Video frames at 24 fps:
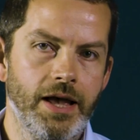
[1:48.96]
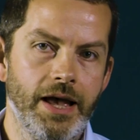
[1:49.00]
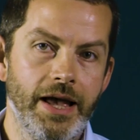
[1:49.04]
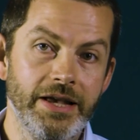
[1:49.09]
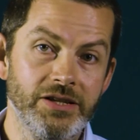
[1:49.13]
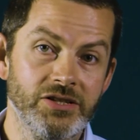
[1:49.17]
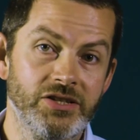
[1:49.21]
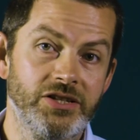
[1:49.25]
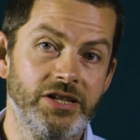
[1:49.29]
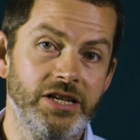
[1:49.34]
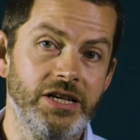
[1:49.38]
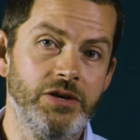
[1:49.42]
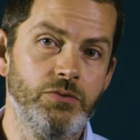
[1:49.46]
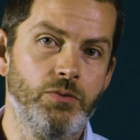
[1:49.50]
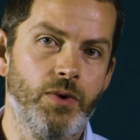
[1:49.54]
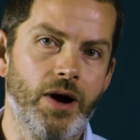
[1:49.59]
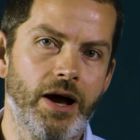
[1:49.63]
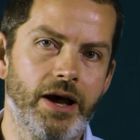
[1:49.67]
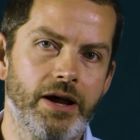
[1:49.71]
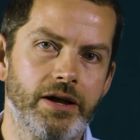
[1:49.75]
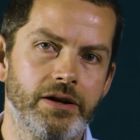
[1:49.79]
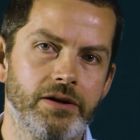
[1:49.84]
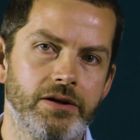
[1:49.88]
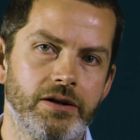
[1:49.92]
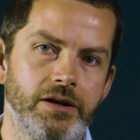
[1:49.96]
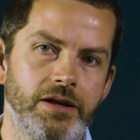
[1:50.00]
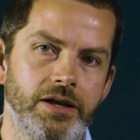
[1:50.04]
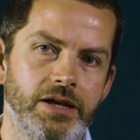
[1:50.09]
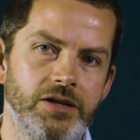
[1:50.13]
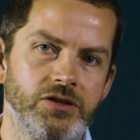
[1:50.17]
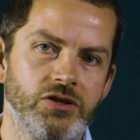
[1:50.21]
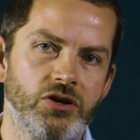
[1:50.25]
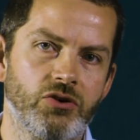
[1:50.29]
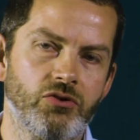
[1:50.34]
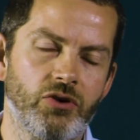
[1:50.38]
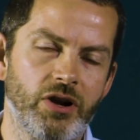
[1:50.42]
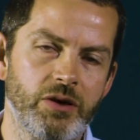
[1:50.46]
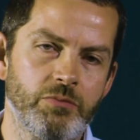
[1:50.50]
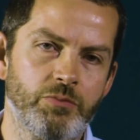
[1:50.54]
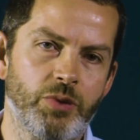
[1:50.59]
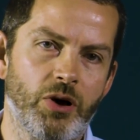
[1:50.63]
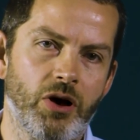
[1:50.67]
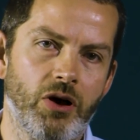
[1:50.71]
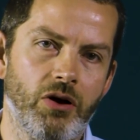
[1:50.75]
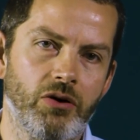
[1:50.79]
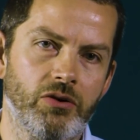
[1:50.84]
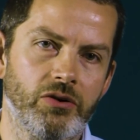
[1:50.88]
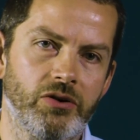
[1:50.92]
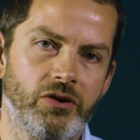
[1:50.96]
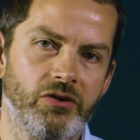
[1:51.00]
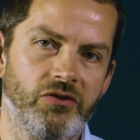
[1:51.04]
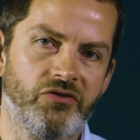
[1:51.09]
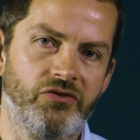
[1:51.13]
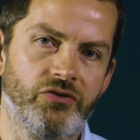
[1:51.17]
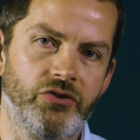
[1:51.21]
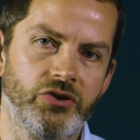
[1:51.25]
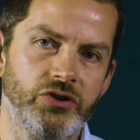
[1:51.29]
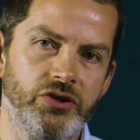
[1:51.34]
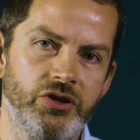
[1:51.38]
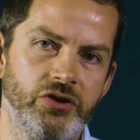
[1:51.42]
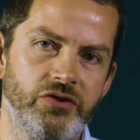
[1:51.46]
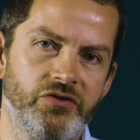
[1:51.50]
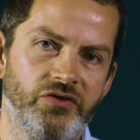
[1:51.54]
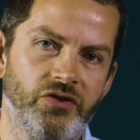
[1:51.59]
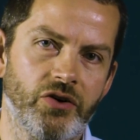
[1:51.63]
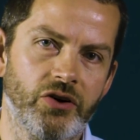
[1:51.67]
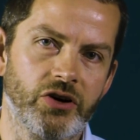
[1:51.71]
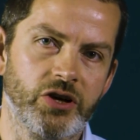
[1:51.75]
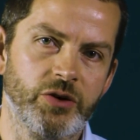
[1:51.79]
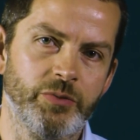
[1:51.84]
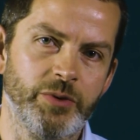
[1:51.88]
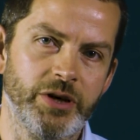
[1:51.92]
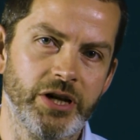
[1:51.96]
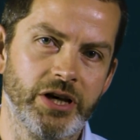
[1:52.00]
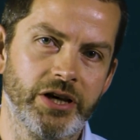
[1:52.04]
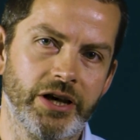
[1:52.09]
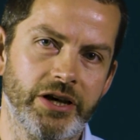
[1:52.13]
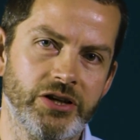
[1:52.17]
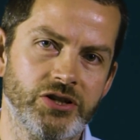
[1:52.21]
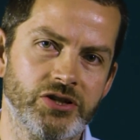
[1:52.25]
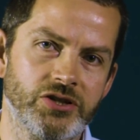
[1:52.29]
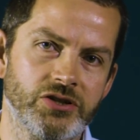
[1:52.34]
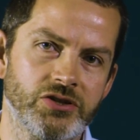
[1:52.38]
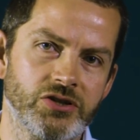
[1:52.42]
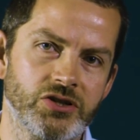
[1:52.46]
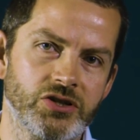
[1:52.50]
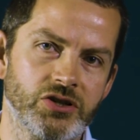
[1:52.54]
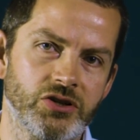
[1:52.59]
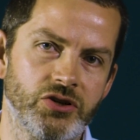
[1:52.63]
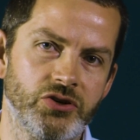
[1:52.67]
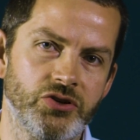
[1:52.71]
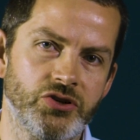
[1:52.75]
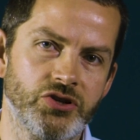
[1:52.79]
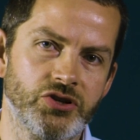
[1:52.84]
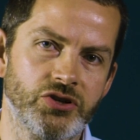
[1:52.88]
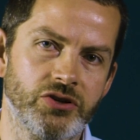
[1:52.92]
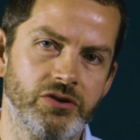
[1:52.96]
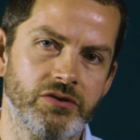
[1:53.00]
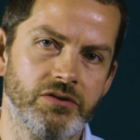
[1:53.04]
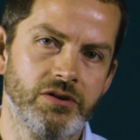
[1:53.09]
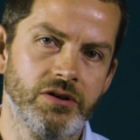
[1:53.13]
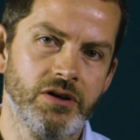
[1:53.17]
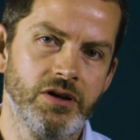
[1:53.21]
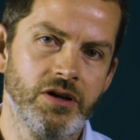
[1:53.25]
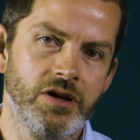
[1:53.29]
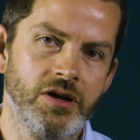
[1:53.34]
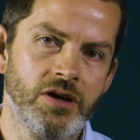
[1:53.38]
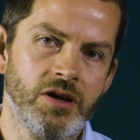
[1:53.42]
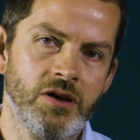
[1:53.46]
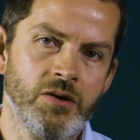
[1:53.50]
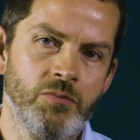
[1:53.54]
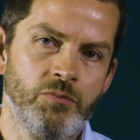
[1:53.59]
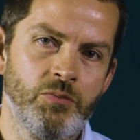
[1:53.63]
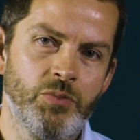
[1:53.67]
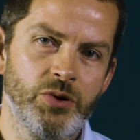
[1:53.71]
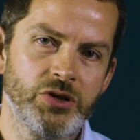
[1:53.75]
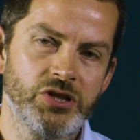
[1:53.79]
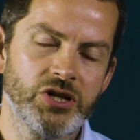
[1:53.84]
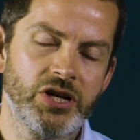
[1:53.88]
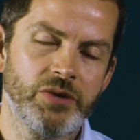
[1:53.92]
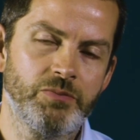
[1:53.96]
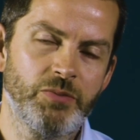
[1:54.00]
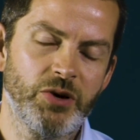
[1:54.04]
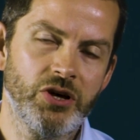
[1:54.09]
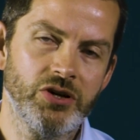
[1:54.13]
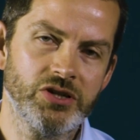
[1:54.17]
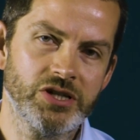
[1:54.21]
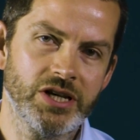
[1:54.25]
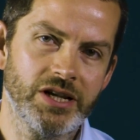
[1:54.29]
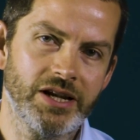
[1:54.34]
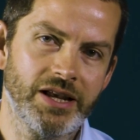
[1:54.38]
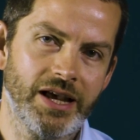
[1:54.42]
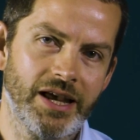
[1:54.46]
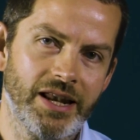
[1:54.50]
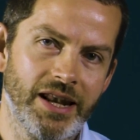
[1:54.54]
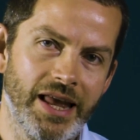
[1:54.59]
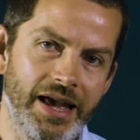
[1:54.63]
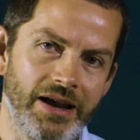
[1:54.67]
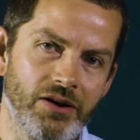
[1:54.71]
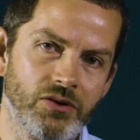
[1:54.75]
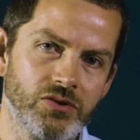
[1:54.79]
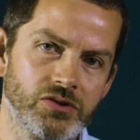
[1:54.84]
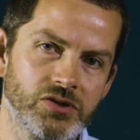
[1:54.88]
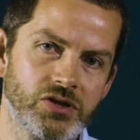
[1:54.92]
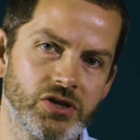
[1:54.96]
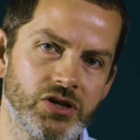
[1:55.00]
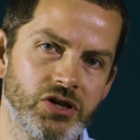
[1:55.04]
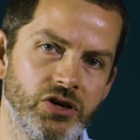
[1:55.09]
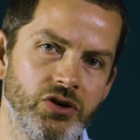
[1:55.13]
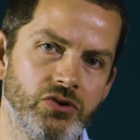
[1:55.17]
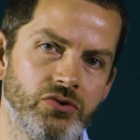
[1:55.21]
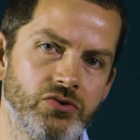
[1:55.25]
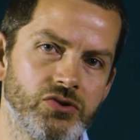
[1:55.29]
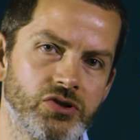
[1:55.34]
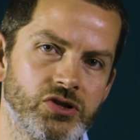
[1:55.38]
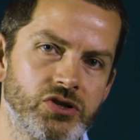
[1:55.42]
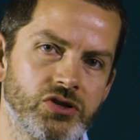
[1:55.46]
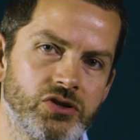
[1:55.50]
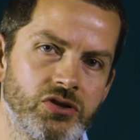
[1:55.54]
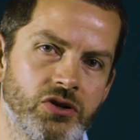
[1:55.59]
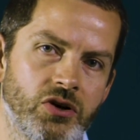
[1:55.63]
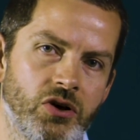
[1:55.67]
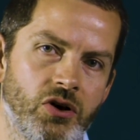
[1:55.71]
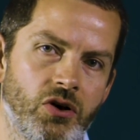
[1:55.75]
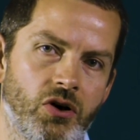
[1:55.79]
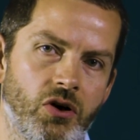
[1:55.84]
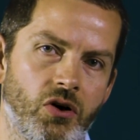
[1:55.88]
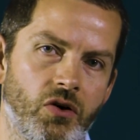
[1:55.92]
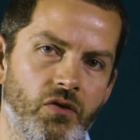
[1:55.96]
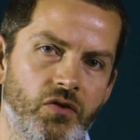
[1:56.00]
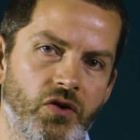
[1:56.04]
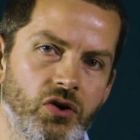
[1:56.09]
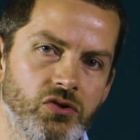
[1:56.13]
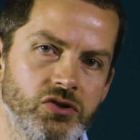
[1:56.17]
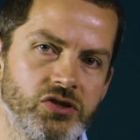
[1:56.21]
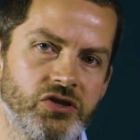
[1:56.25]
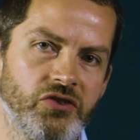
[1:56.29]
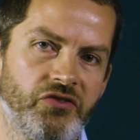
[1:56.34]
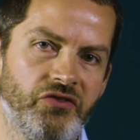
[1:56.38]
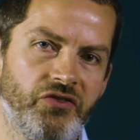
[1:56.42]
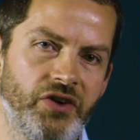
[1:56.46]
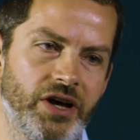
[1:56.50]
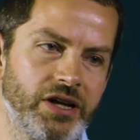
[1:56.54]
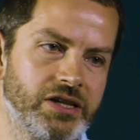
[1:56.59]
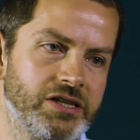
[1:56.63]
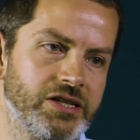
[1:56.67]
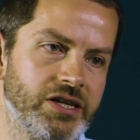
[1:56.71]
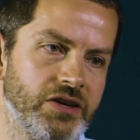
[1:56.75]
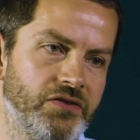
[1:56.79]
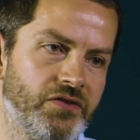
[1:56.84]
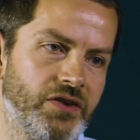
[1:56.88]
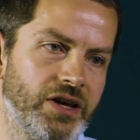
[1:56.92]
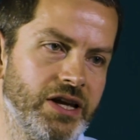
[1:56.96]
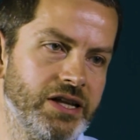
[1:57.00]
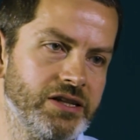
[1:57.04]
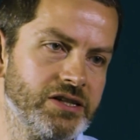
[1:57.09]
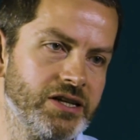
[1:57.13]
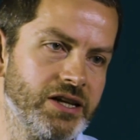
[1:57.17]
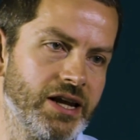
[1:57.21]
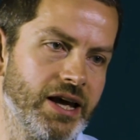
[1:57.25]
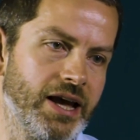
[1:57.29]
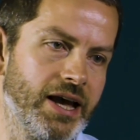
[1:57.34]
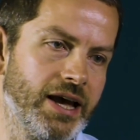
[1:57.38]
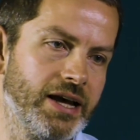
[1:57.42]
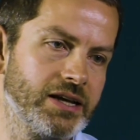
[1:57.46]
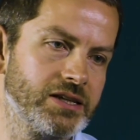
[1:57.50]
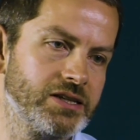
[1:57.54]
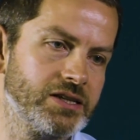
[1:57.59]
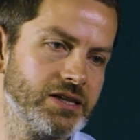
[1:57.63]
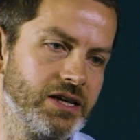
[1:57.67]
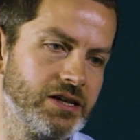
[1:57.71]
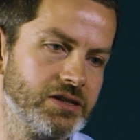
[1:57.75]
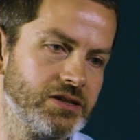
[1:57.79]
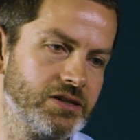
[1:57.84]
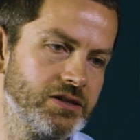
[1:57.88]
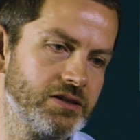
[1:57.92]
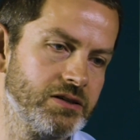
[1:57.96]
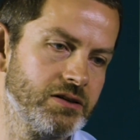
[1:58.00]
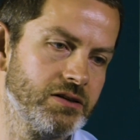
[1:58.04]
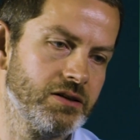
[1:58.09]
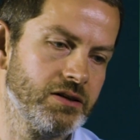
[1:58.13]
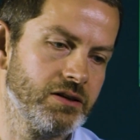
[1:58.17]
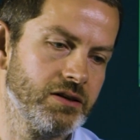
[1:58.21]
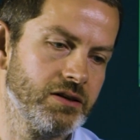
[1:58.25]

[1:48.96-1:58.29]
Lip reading: SD WAN is a great partner for a unified communication solution because it allows the use of cost-effective internet access,